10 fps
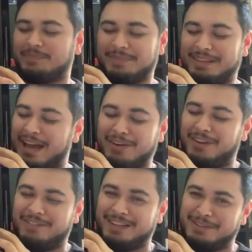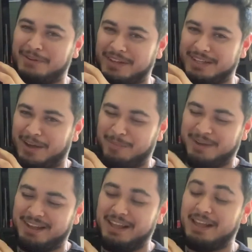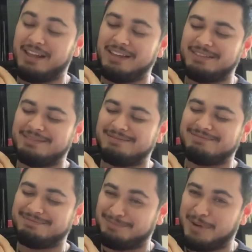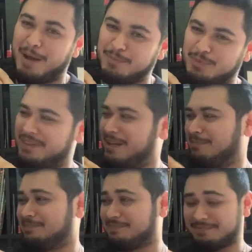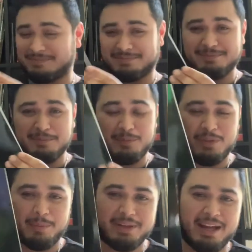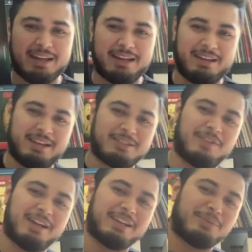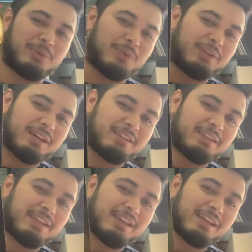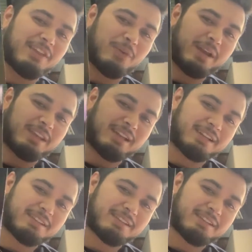I don't know if they do or if they don't, but problems with them. But yeah, it's fucking cool. The way, like,